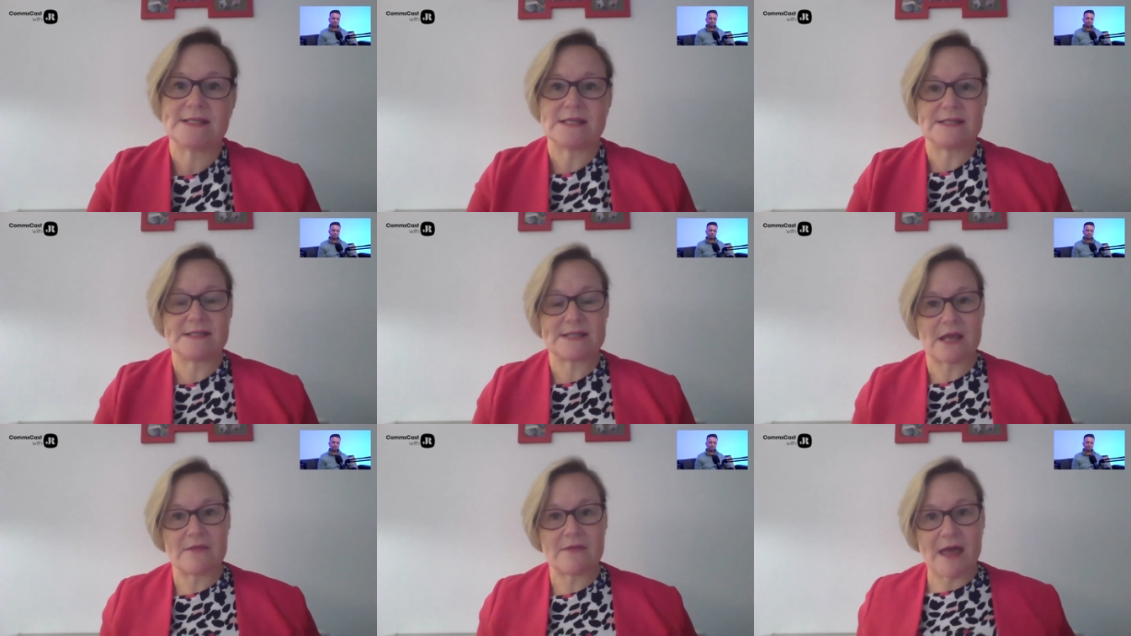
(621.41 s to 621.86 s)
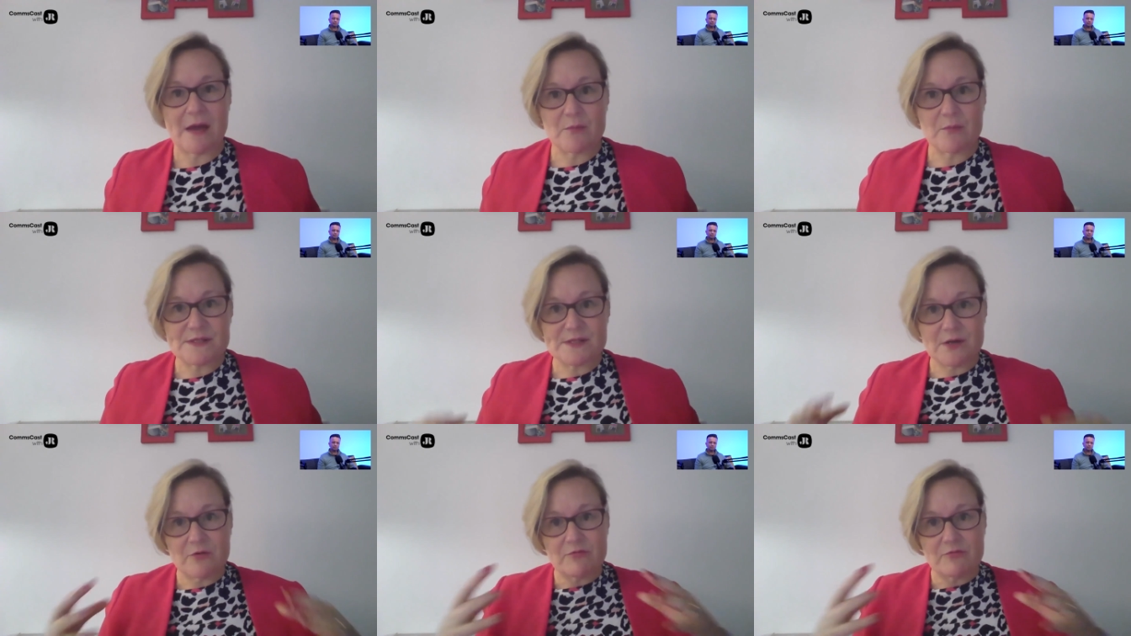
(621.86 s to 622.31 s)
and so that
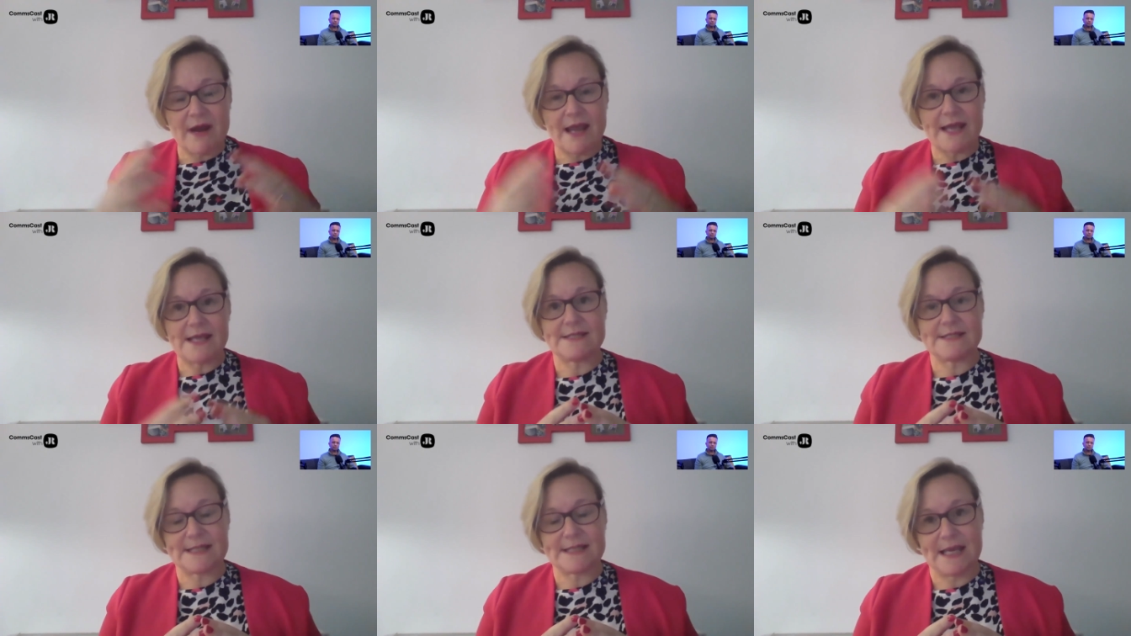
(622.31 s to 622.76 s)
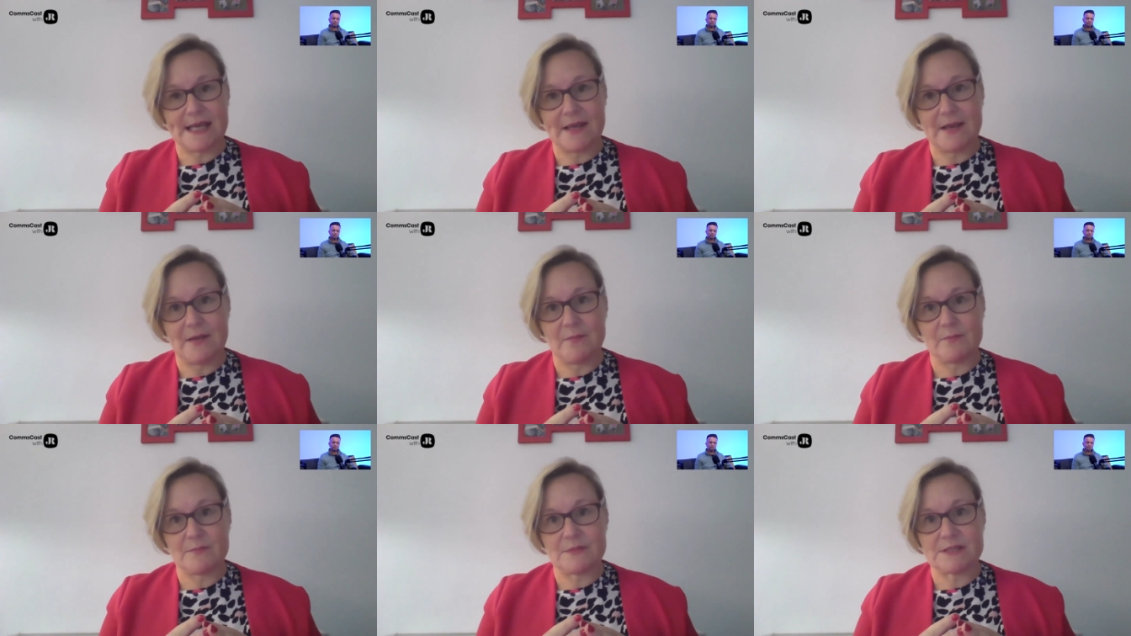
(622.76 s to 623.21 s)
was a great
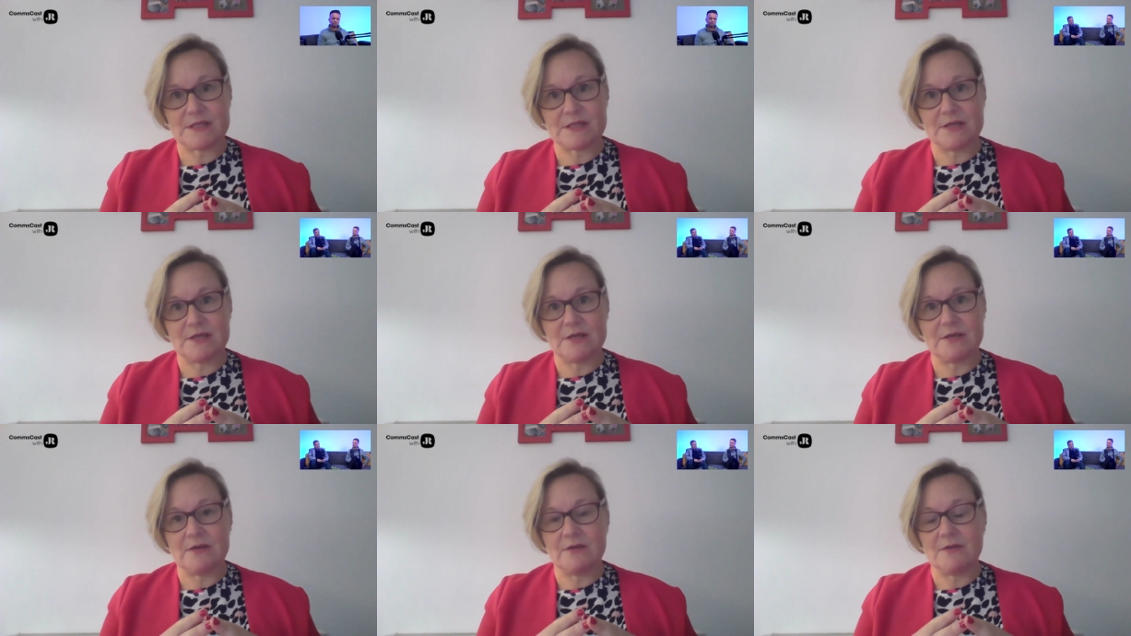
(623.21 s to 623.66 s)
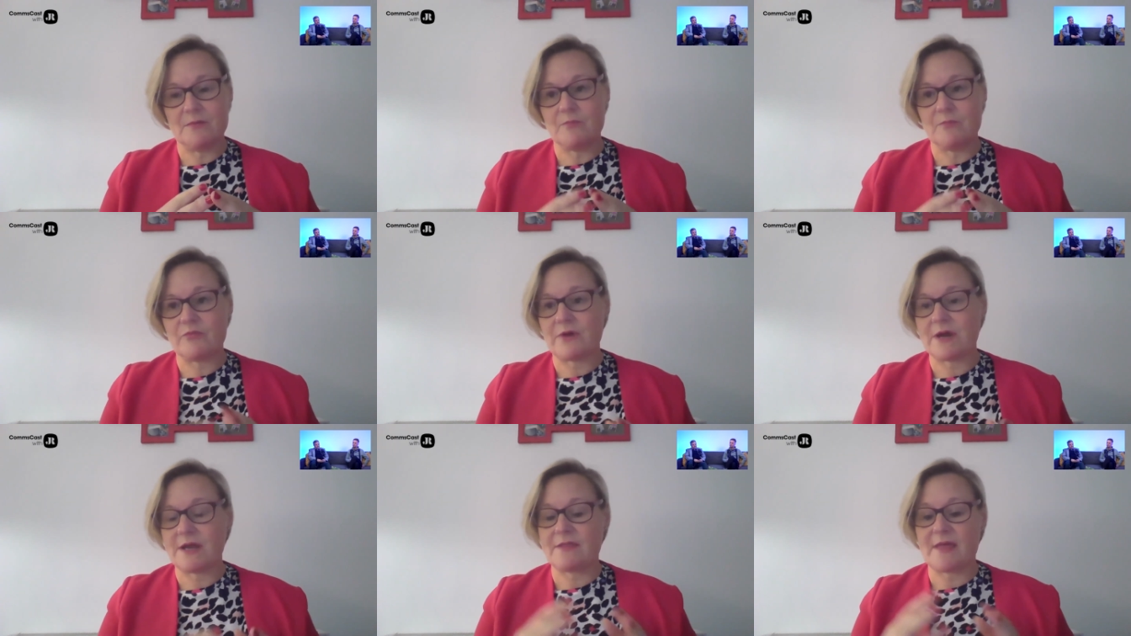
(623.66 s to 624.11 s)
team to
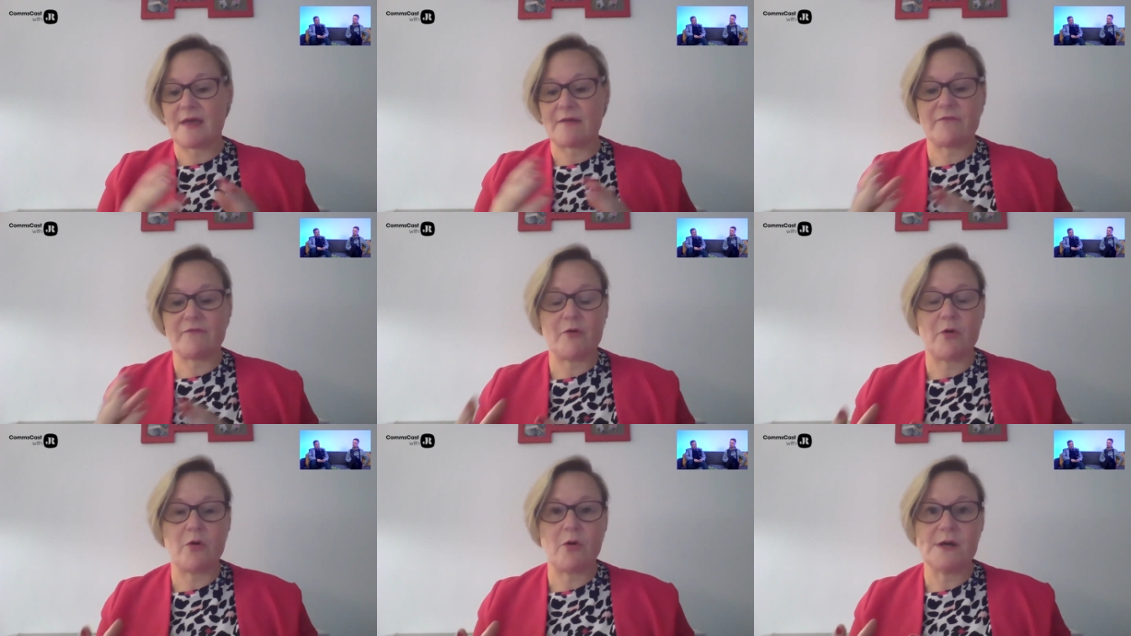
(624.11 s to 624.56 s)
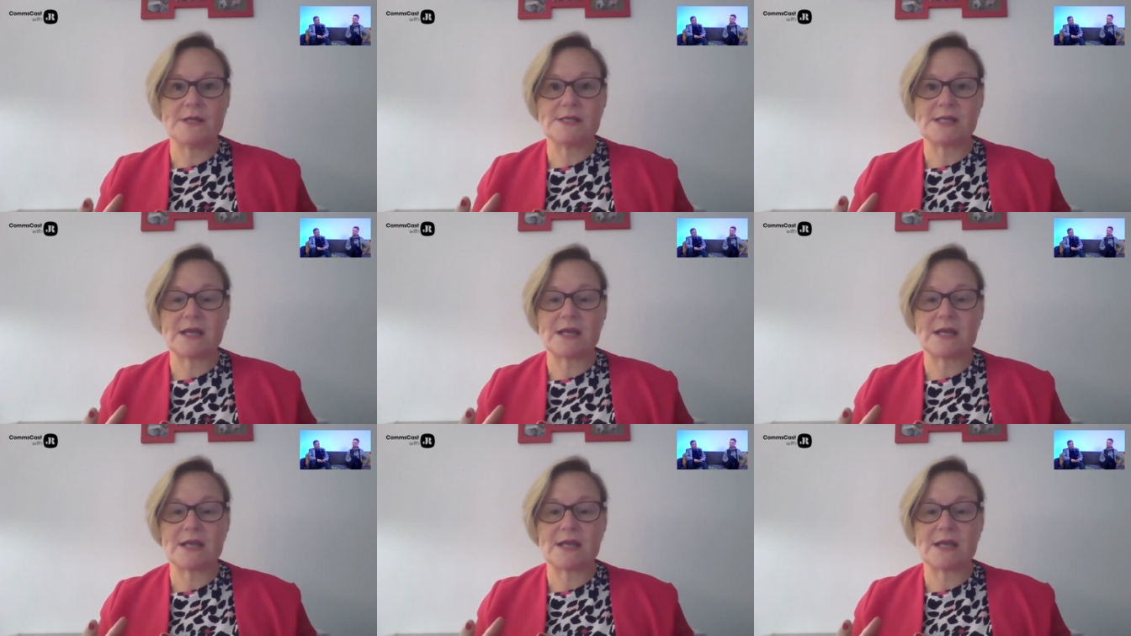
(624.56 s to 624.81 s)
bring that forward.